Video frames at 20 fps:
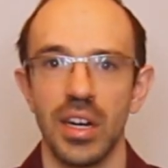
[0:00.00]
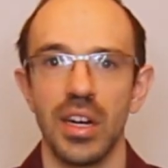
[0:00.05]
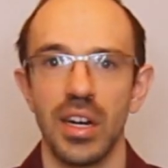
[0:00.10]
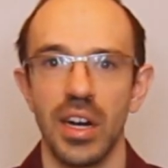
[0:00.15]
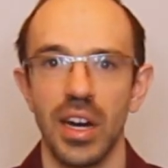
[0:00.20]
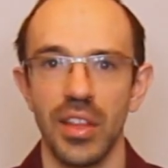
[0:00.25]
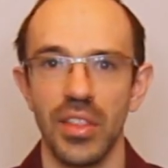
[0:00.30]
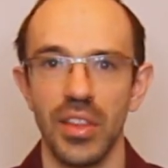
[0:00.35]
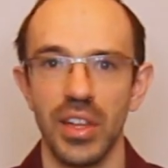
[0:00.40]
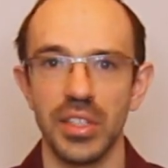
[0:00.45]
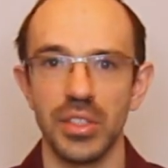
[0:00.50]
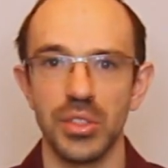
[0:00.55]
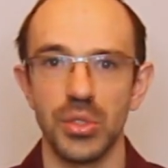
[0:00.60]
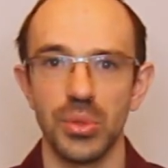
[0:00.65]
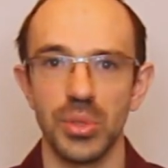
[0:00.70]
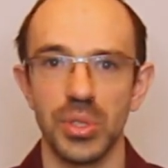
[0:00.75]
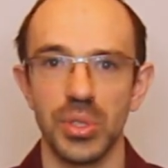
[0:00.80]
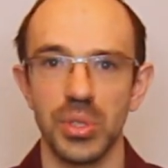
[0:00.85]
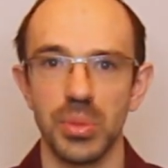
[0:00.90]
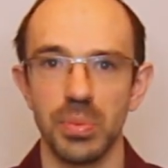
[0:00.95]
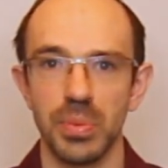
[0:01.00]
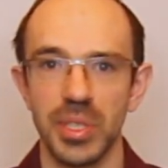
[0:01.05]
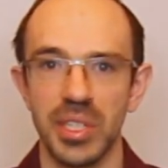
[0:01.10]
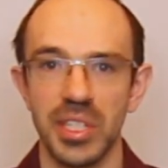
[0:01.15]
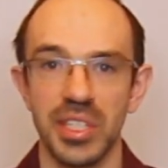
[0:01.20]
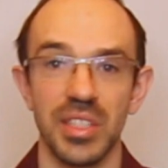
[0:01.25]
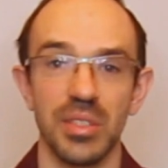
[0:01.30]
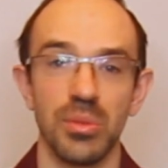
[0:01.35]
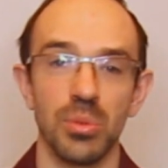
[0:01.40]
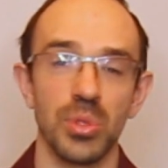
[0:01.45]
I'd like to explain
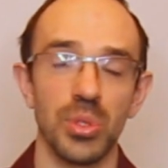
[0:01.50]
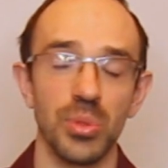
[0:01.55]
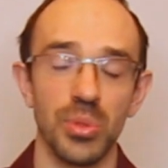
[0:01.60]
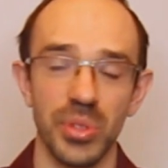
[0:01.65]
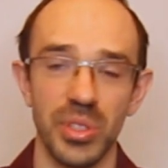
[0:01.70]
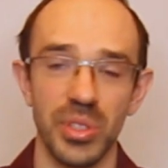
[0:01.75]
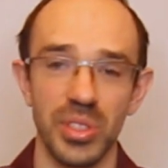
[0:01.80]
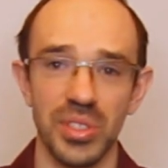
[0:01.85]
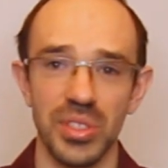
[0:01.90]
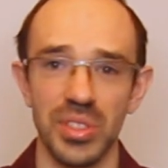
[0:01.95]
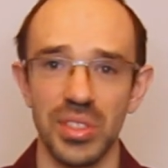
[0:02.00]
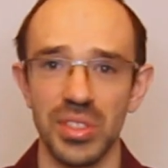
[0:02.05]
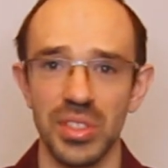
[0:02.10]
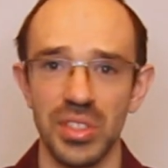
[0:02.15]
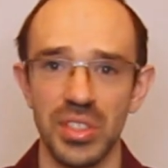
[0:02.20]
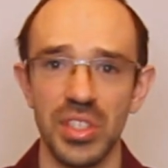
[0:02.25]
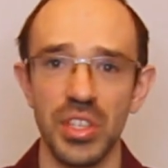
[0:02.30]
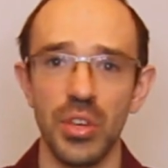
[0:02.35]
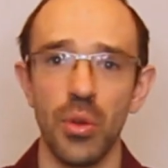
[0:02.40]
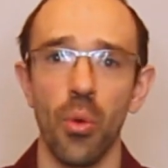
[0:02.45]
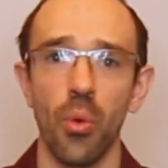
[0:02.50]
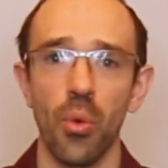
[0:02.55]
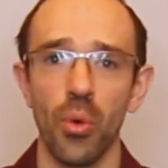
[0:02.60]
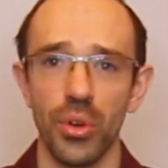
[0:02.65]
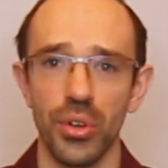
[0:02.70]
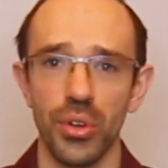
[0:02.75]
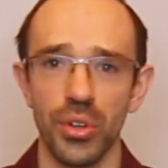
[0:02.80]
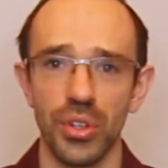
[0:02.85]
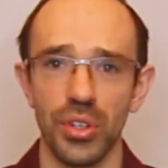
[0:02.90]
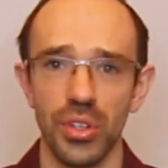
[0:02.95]
that we're doing this in the
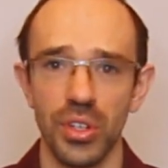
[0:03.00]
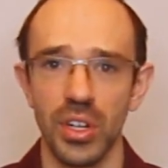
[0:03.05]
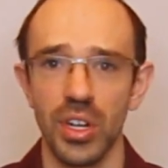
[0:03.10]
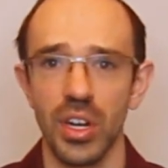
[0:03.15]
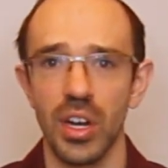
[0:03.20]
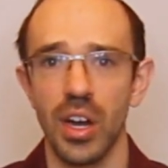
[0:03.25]
order